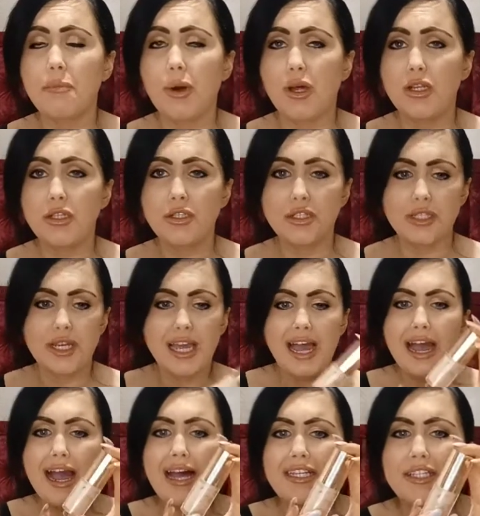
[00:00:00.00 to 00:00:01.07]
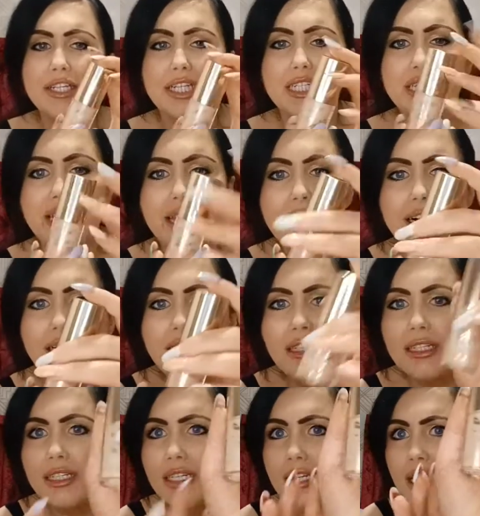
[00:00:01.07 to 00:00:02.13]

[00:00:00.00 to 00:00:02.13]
But as you can tell,